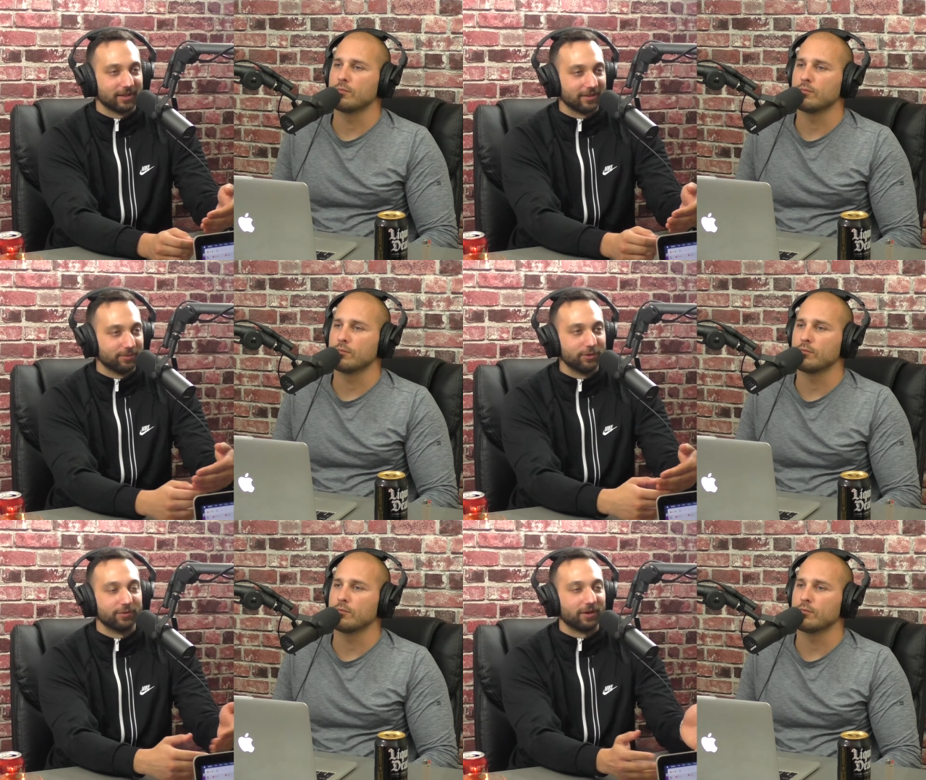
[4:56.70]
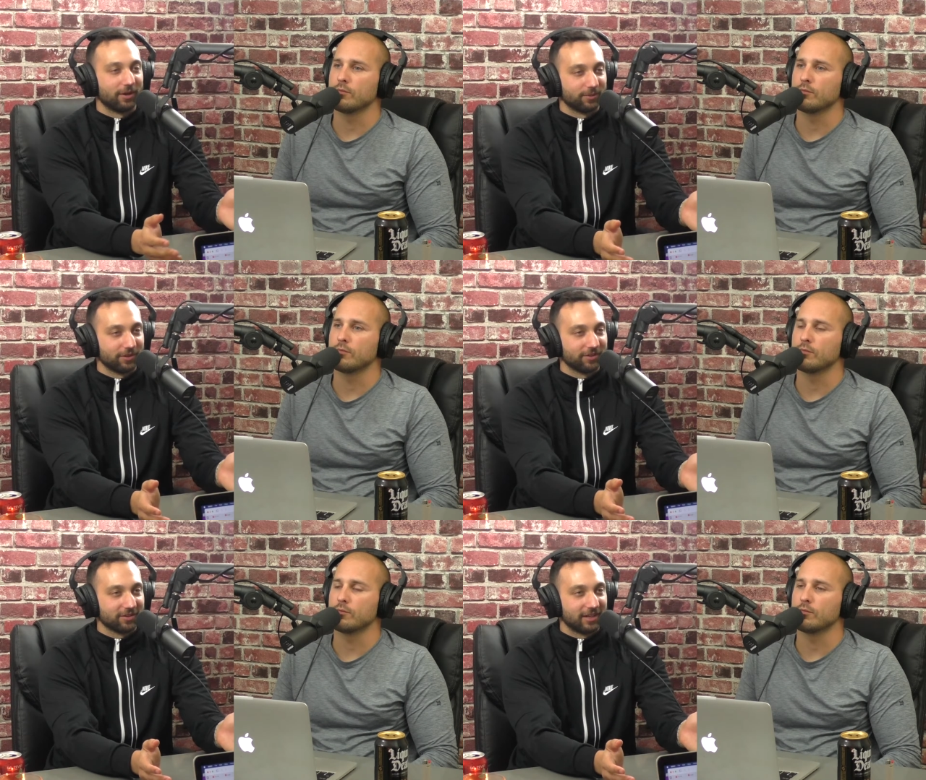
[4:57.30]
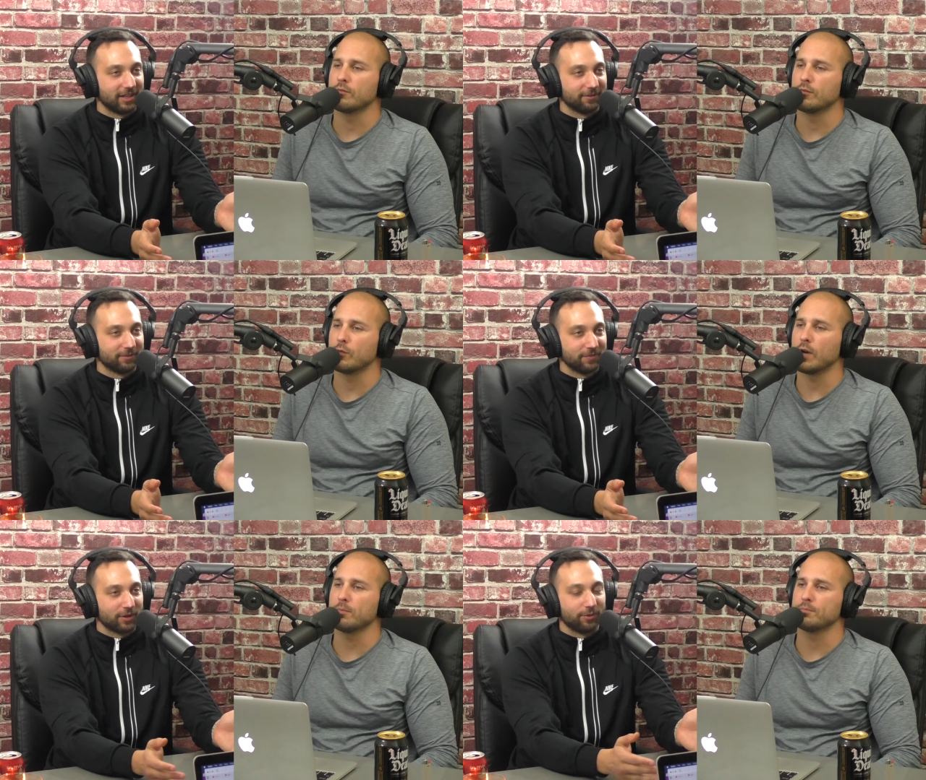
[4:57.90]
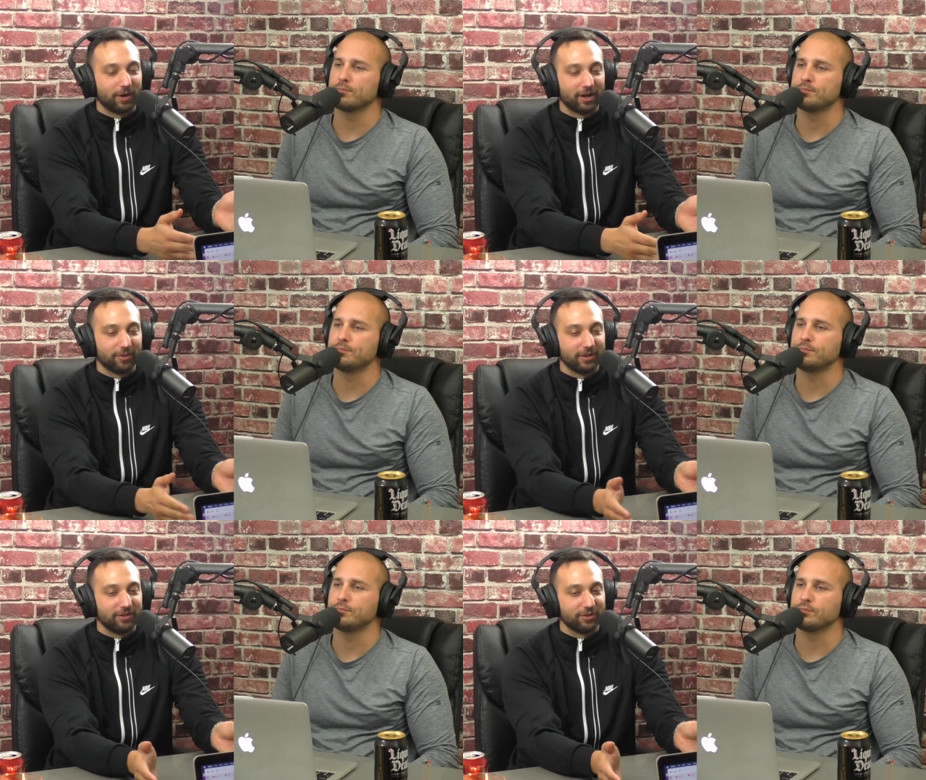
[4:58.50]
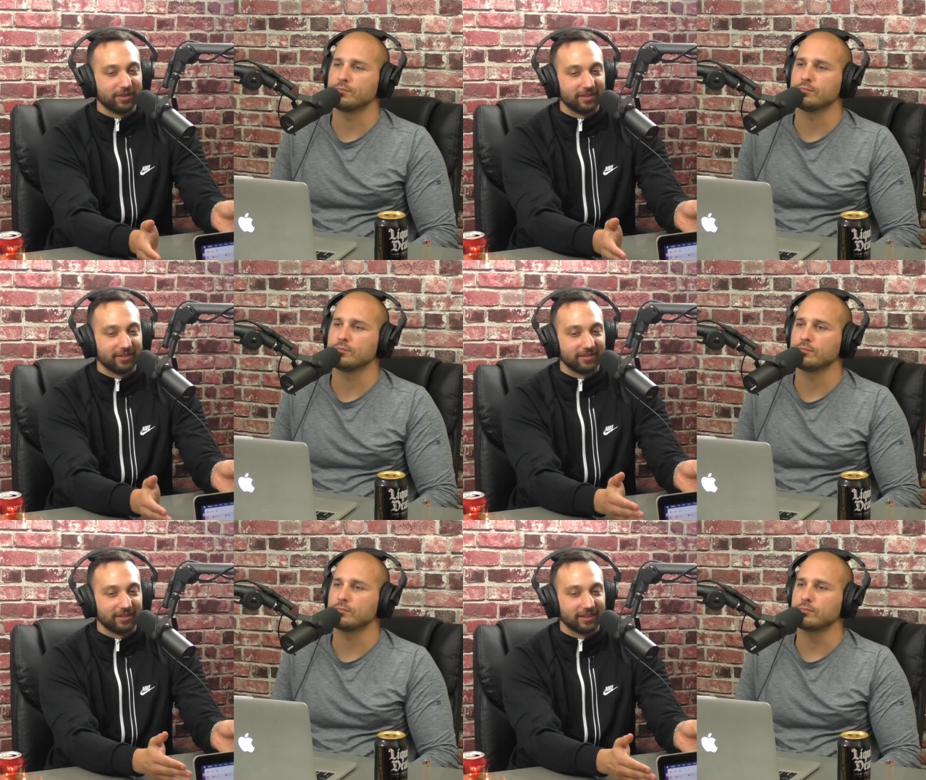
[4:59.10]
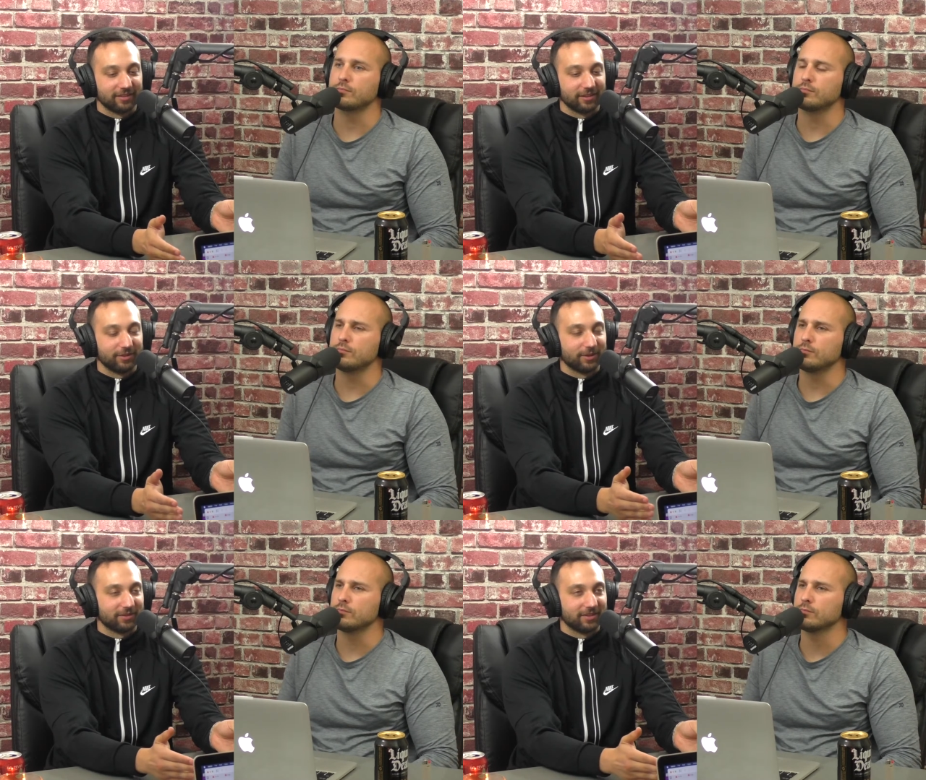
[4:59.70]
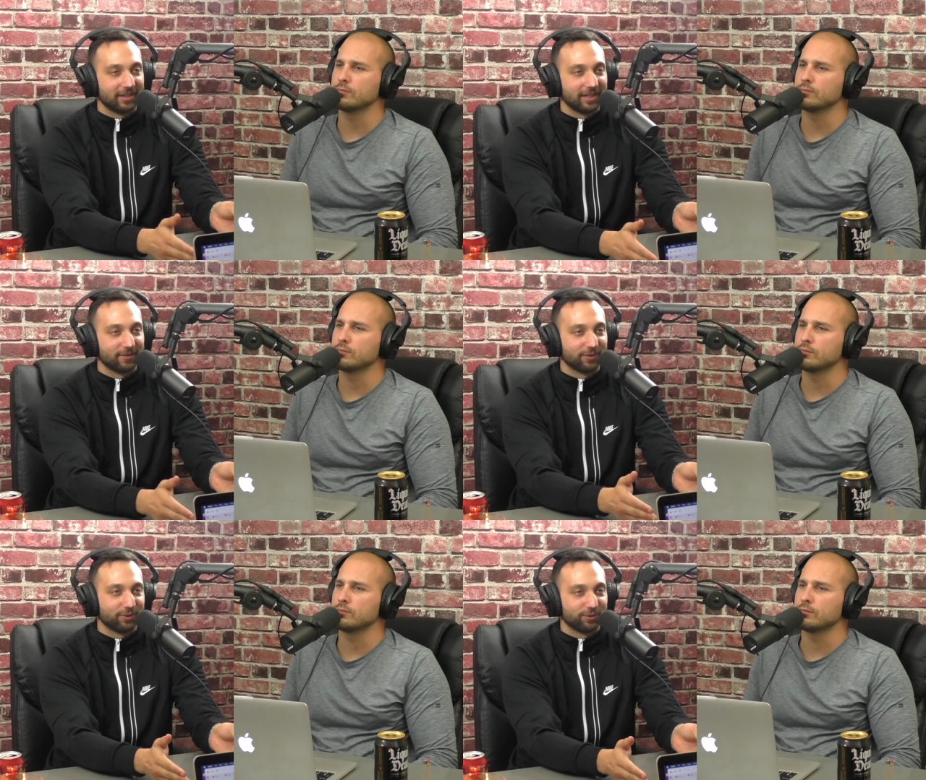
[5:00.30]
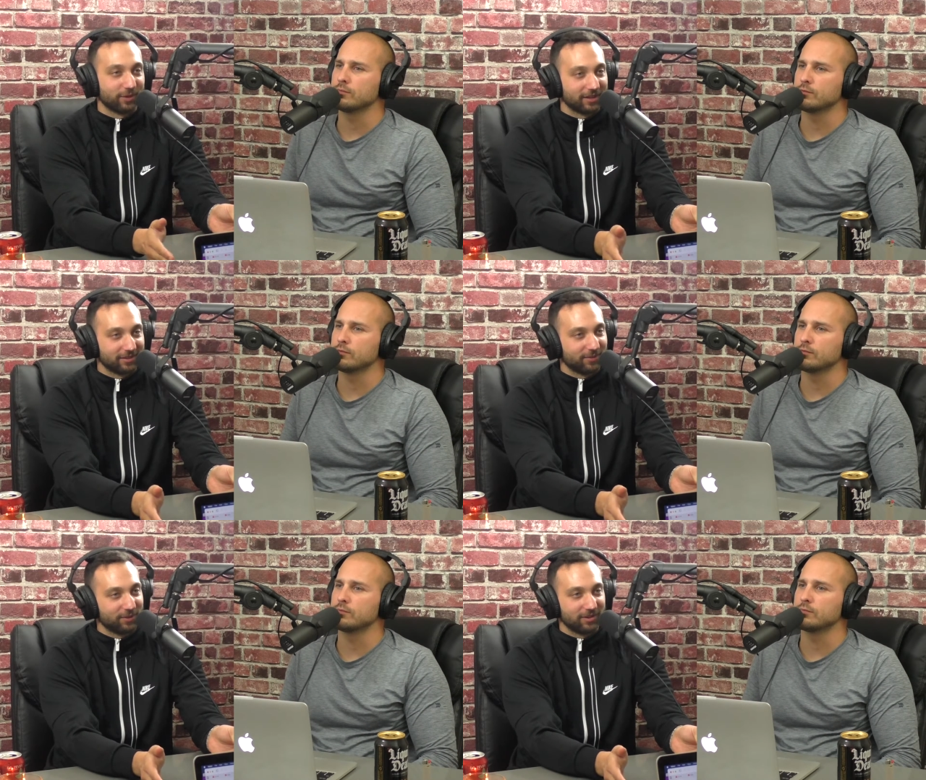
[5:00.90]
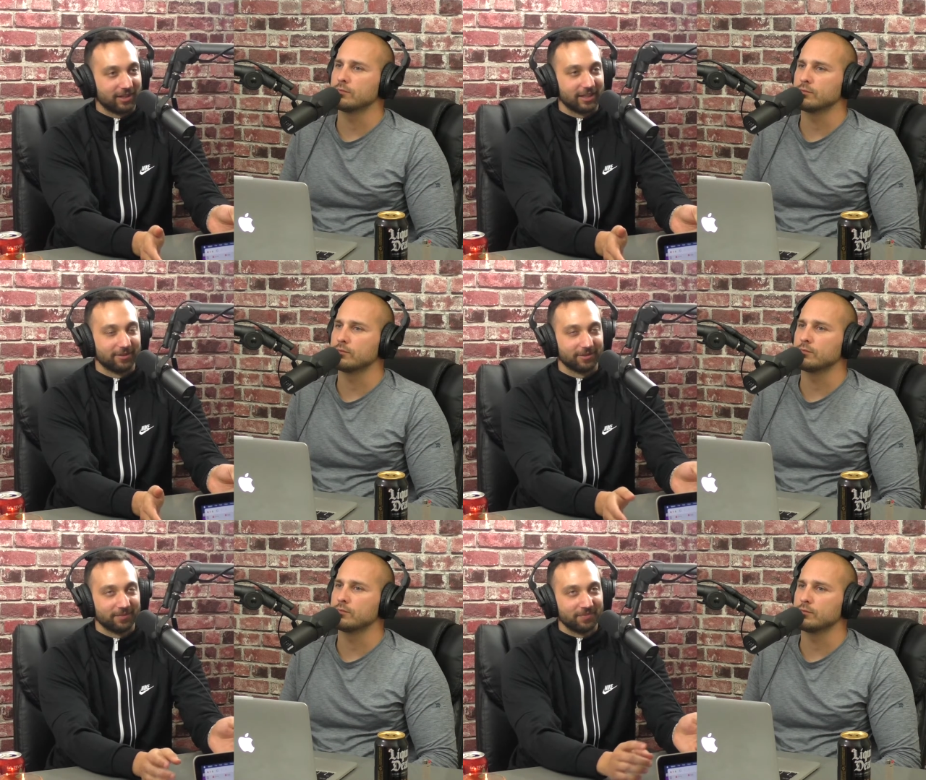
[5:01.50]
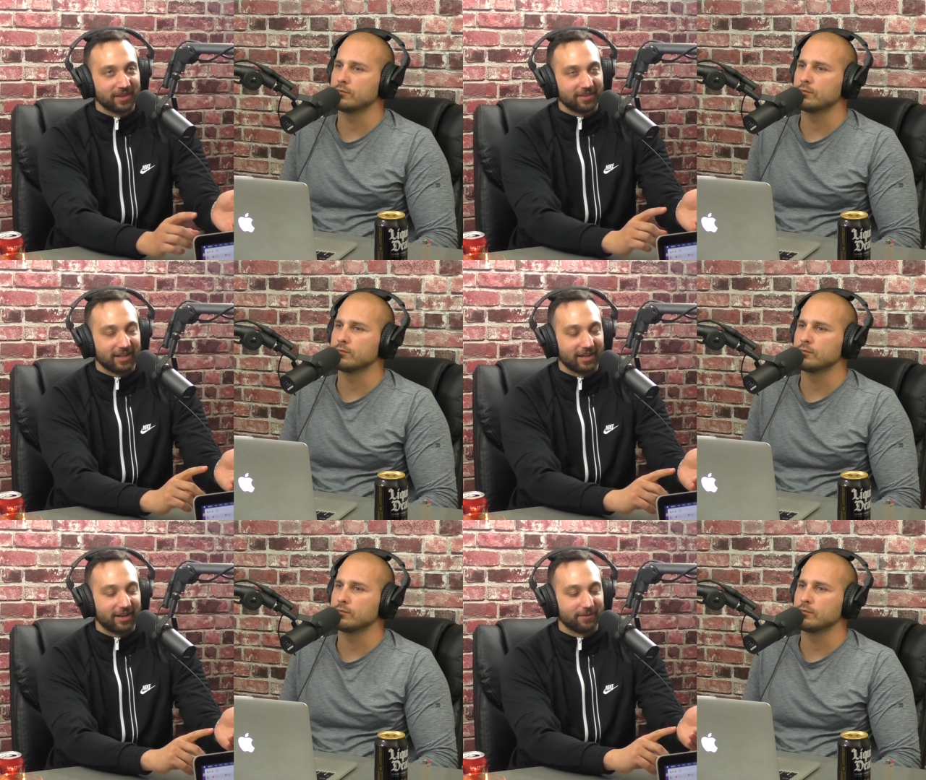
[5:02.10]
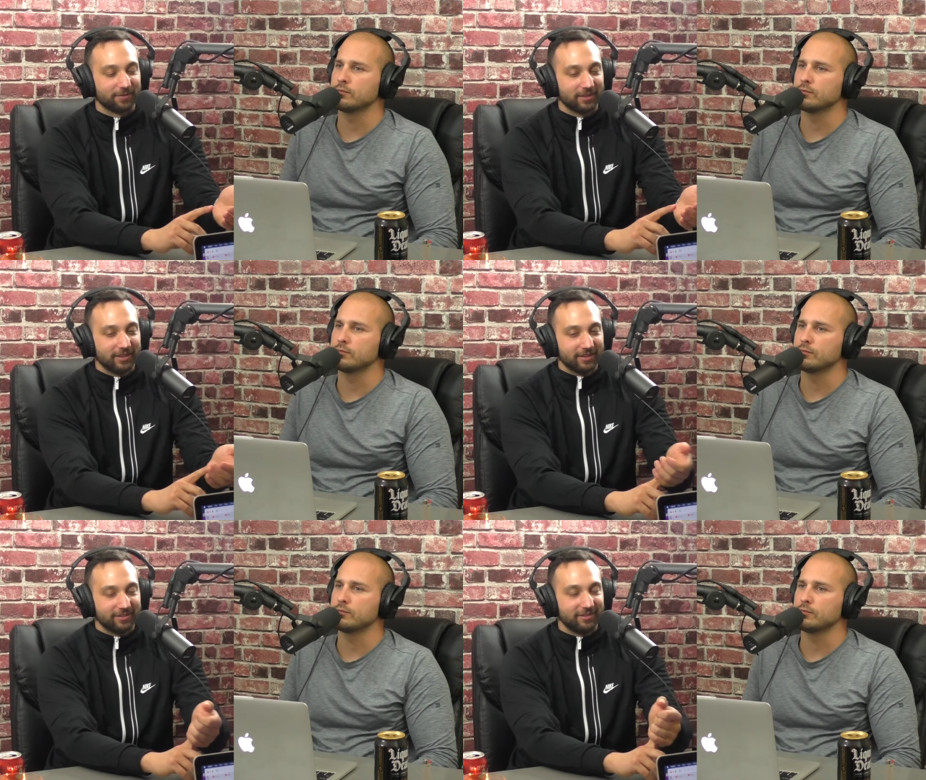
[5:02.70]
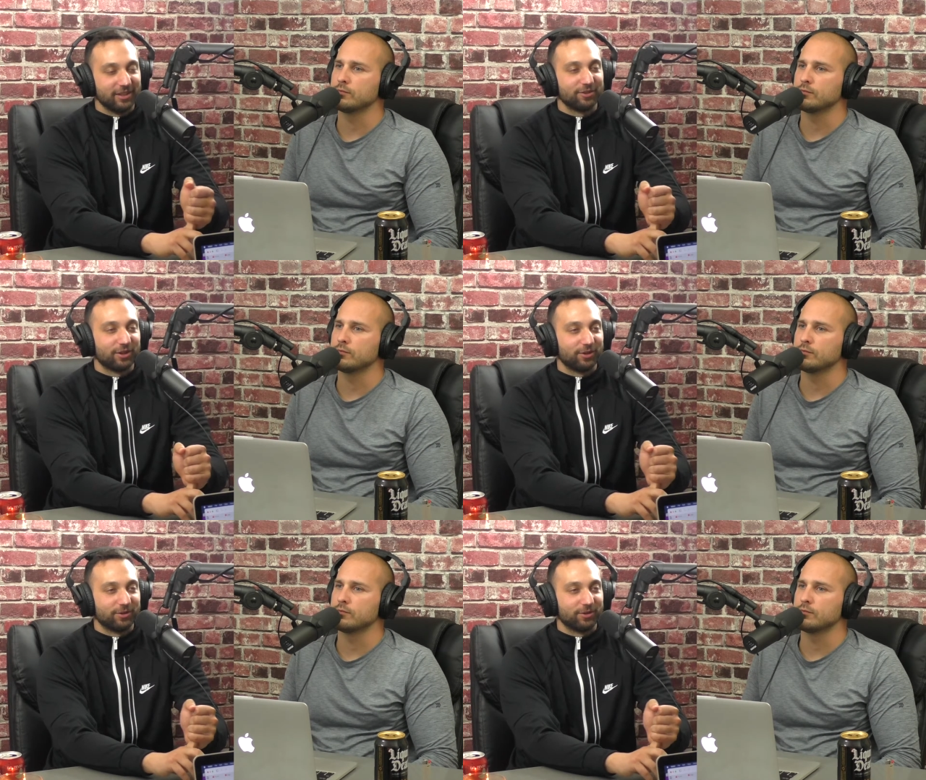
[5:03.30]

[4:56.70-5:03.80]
Speaker 1: and move on with your life? Right. Why are we doing these things that you have to take for the rest of your lives that have zero